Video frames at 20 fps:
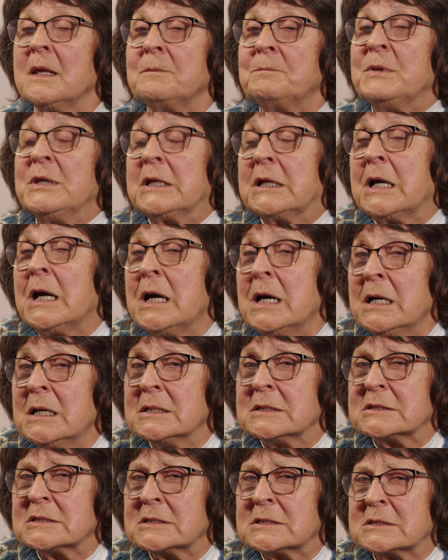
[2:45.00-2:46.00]

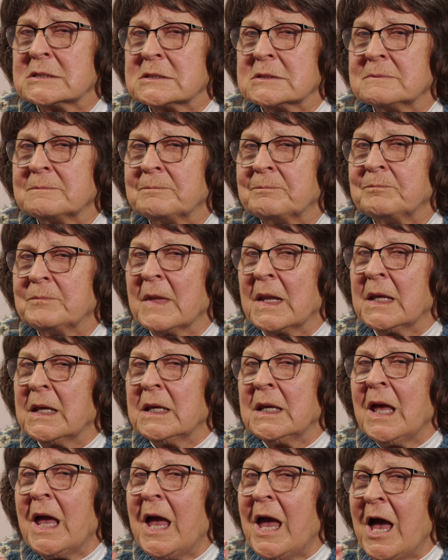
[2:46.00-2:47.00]
Because
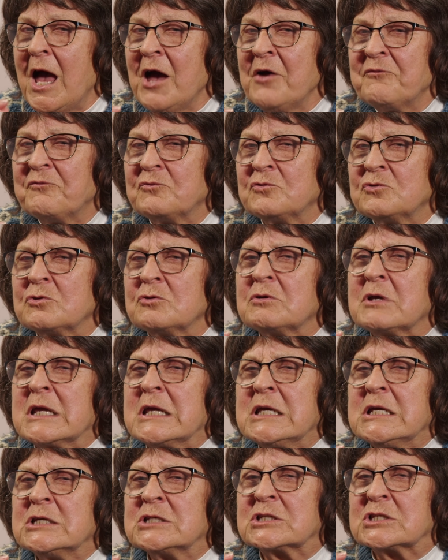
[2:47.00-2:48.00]
after
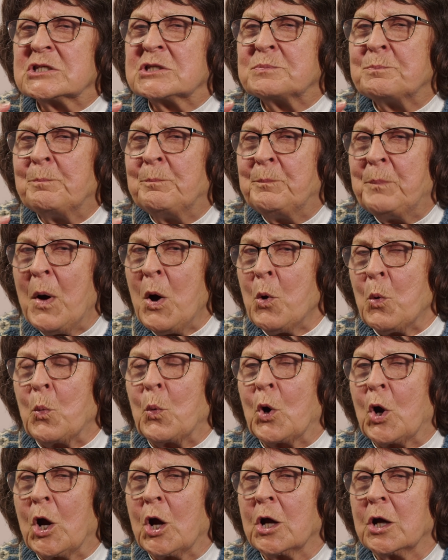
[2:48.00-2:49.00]
he
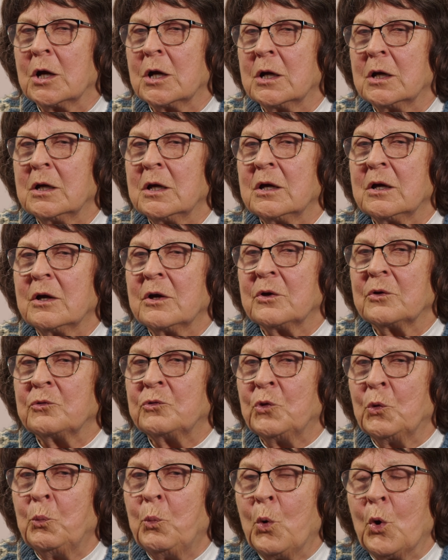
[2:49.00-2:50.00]
spoke
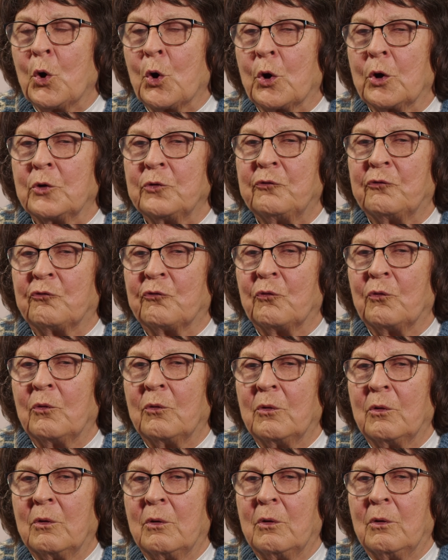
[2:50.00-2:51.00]
the words,
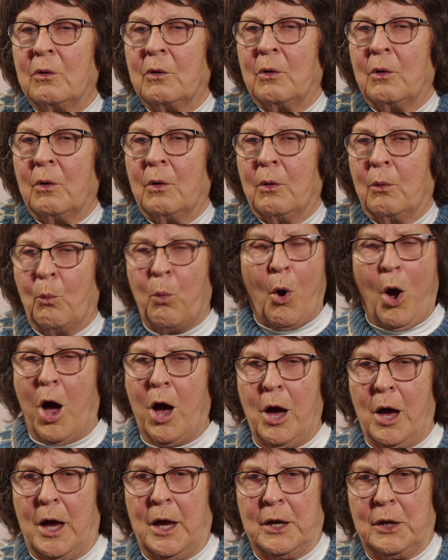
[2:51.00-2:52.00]

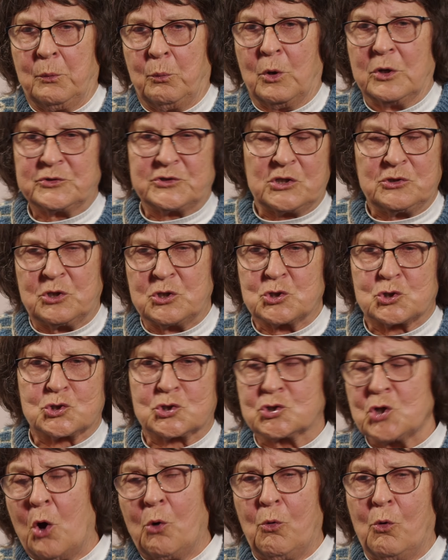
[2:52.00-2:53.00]
Why wasn't this
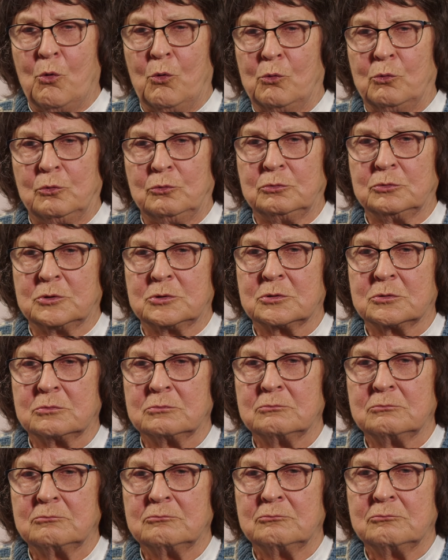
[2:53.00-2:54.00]
sold
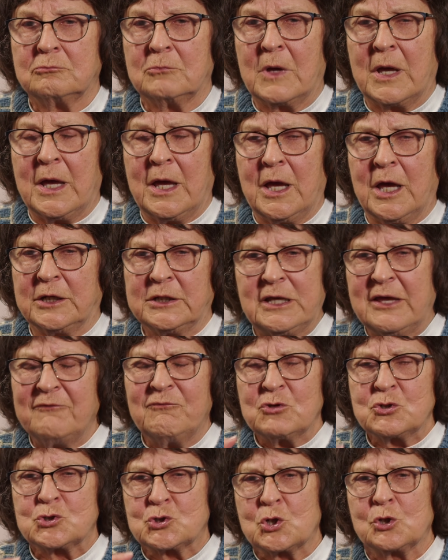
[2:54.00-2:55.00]
and
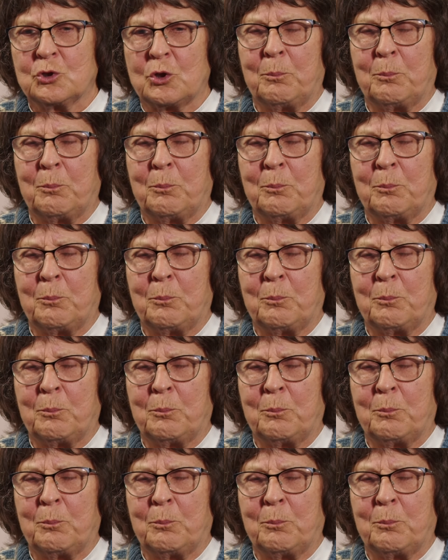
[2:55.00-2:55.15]
given to